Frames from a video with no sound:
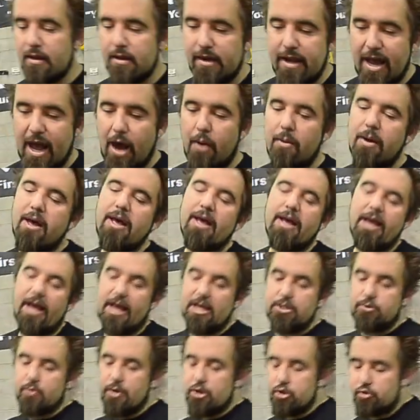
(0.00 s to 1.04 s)
Now,
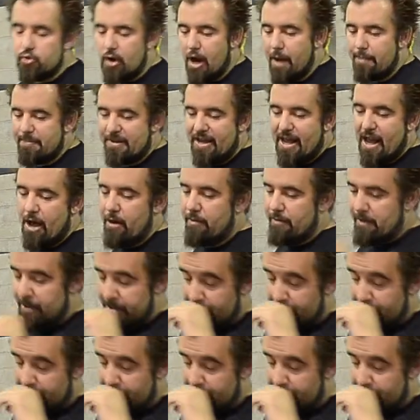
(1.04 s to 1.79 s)
as we drop down,